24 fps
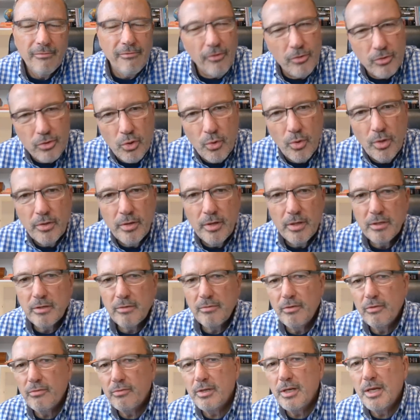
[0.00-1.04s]
1 Corinthians
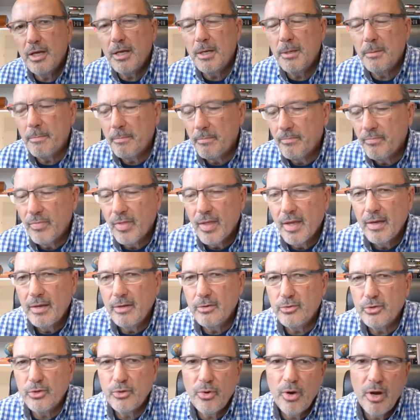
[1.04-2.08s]
15
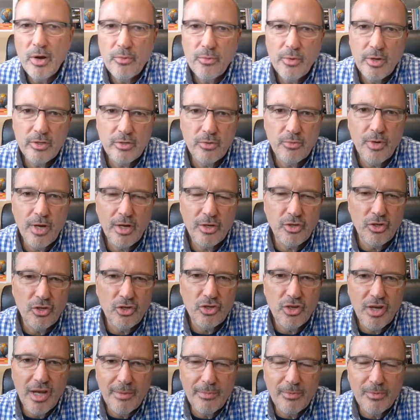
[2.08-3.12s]
is the great resurrection
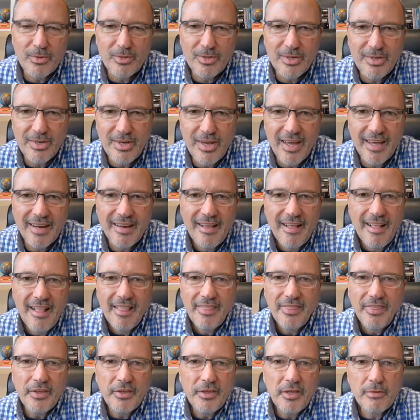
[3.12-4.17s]
chapter, is it not?
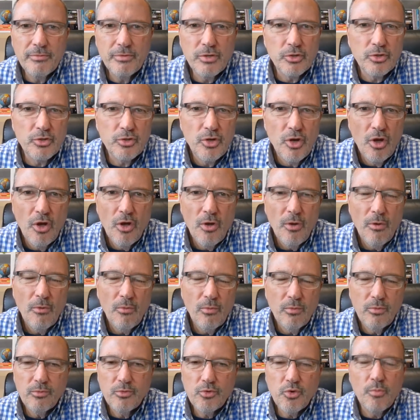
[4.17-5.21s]
It gives us
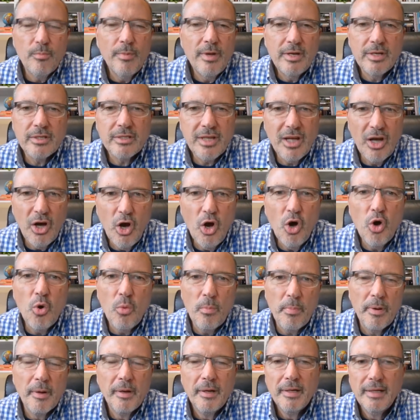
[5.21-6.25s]
tremendous
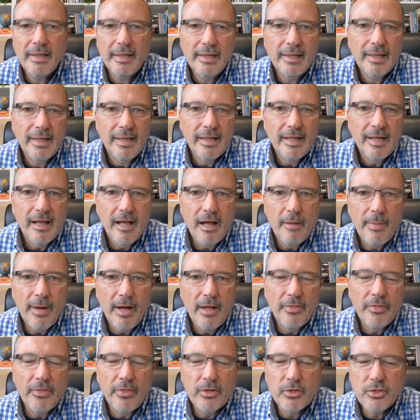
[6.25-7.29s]
hope
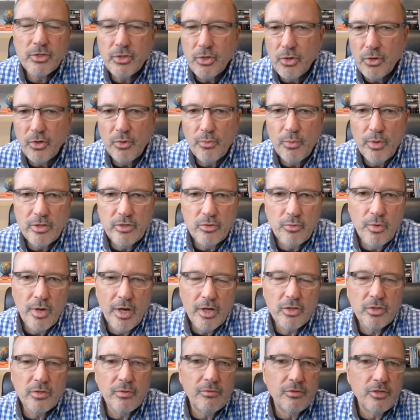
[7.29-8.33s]
about the certain
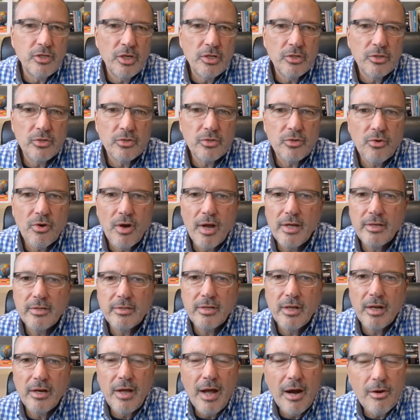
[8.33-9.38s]
resurrection of Jesus
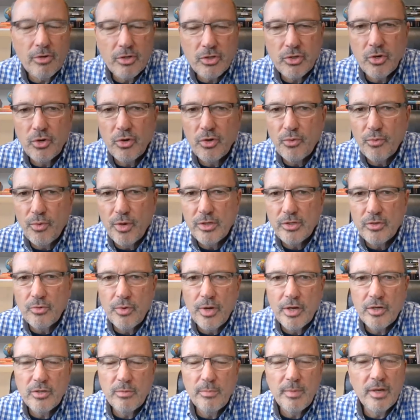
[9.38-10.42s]
Christ and our certain
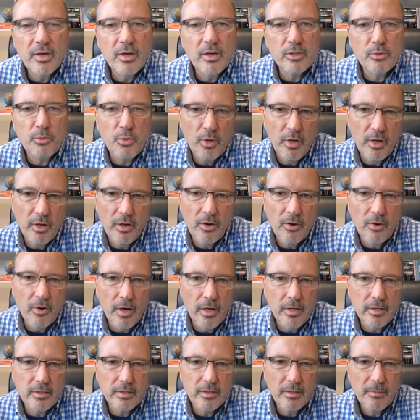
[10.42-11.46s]
resurrection because we're in
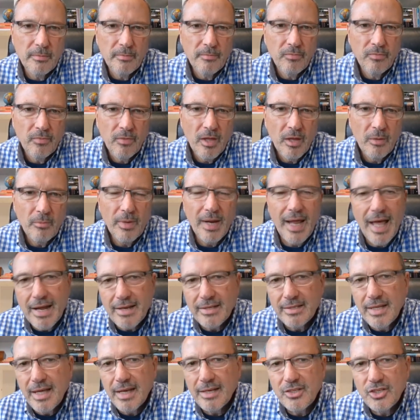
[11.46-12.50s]
Christ. But how
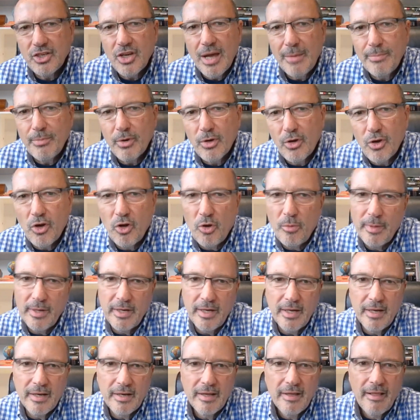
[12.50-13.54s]
does that chapter
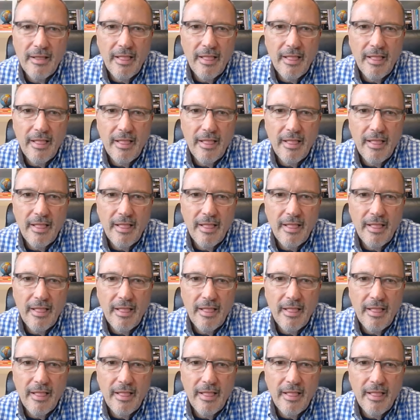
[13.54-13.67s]
culminate?